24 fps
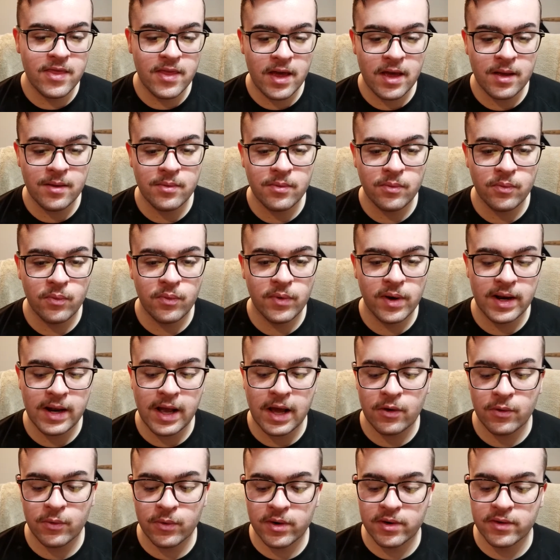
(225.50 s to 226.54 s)
And then
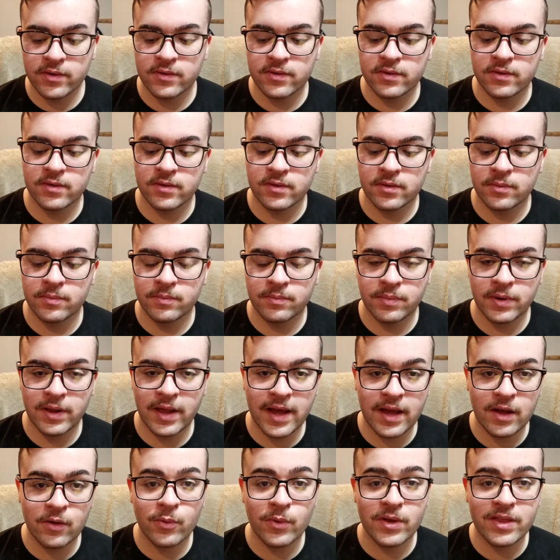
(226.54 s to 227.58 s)
when I was
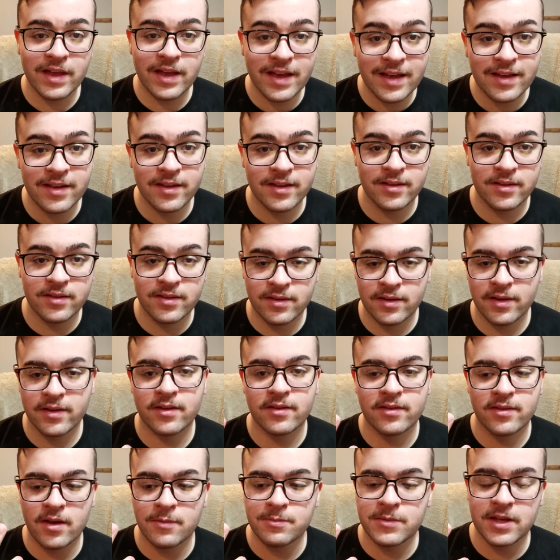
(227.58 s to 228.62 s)
playing with
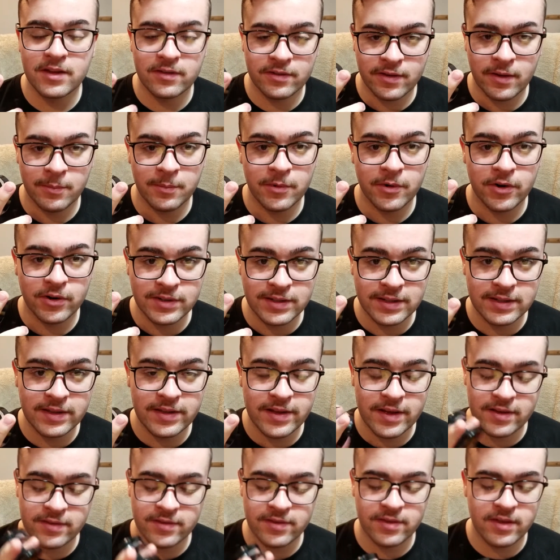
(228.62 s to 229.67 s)
something similar
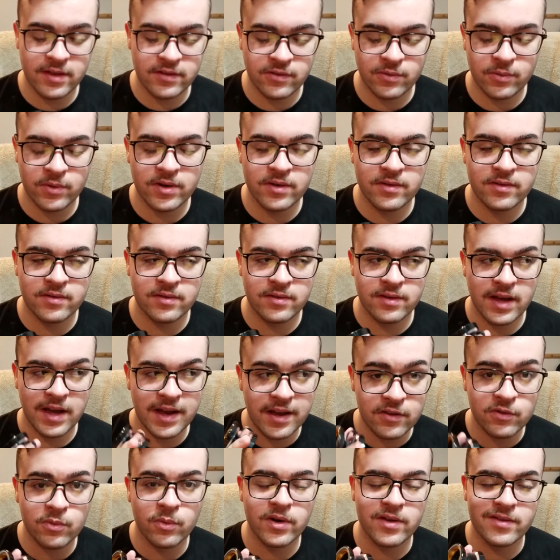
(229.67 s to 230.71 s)
to his
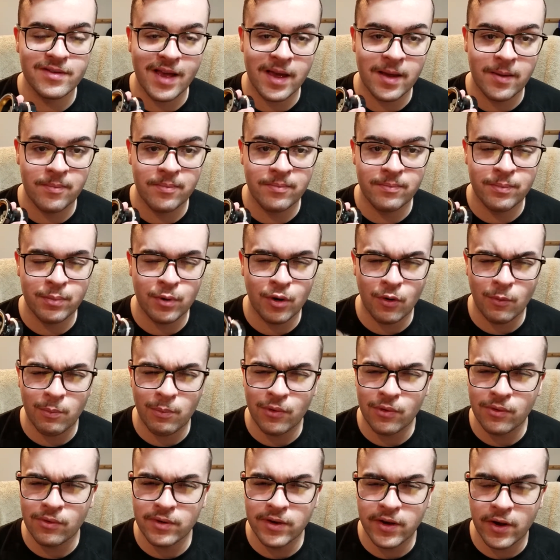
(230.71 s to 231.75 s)
was a
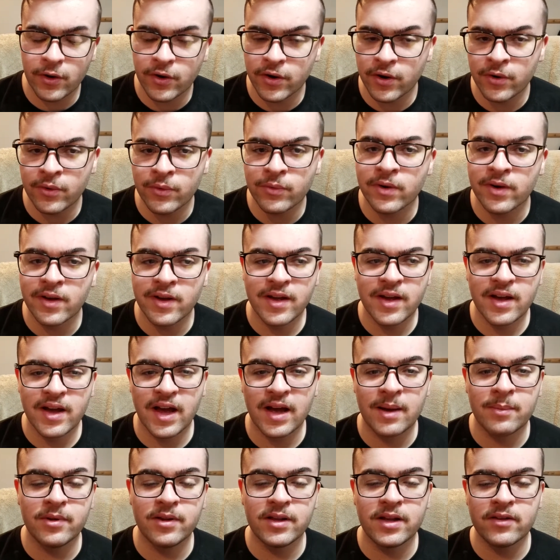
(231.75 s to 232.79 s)
purple yo-yo,
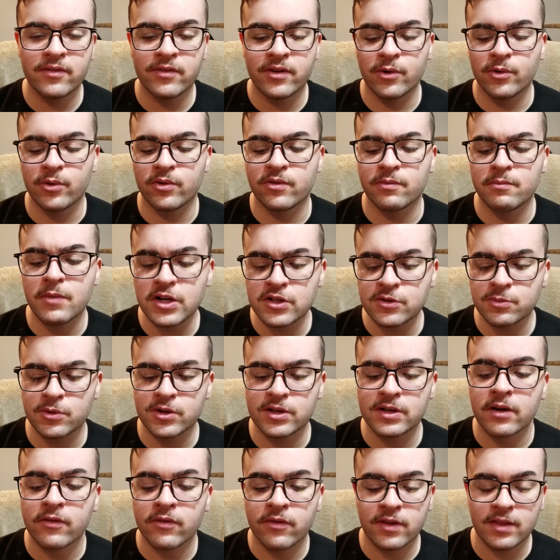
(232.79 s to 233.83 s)
I believe. It was
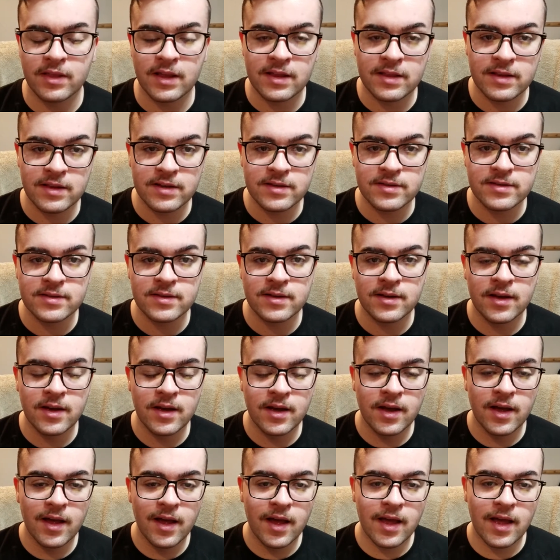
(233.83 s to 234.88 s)
much more different than this,
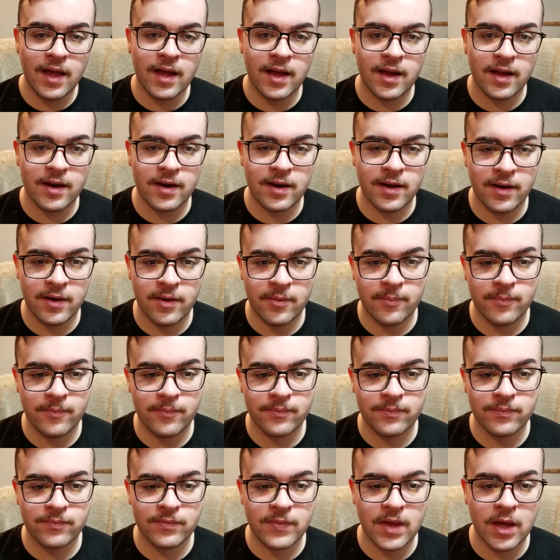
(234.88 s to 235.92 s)

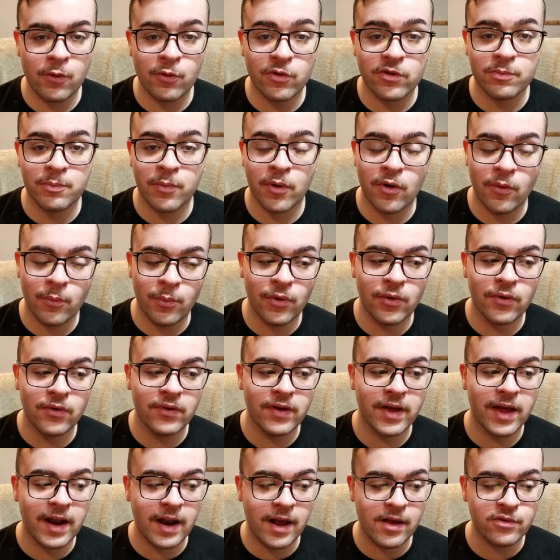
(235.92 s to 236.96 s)
and it was
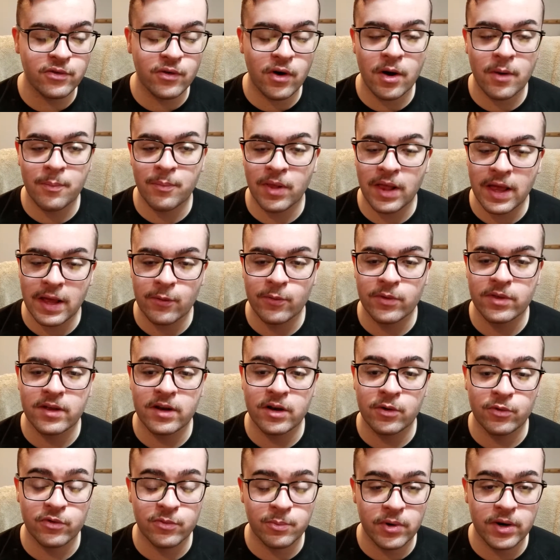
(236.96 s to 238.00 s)
purple, and I started playing
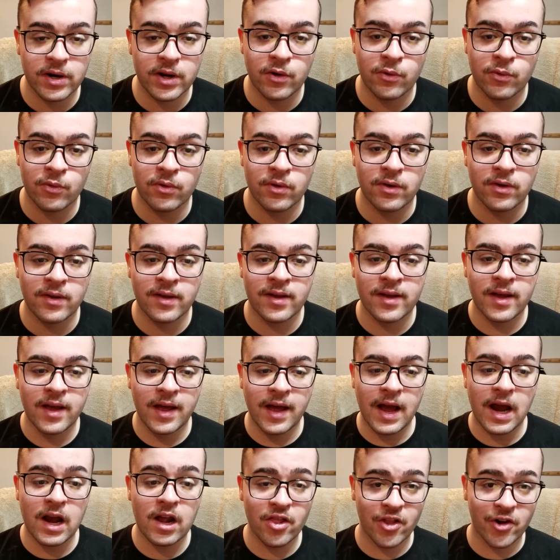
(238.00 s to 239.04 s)
with it. It was pretty cool.
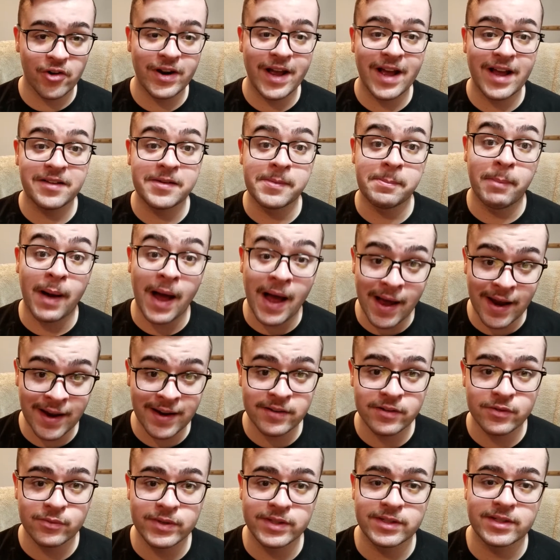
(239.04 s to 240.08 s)
I learned how to
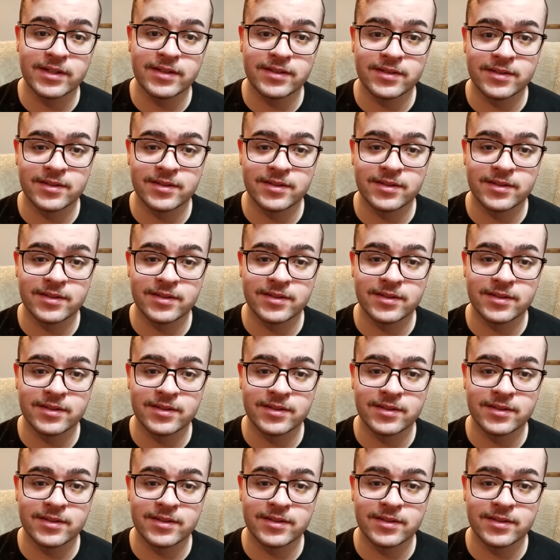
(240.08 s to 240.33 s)
bind,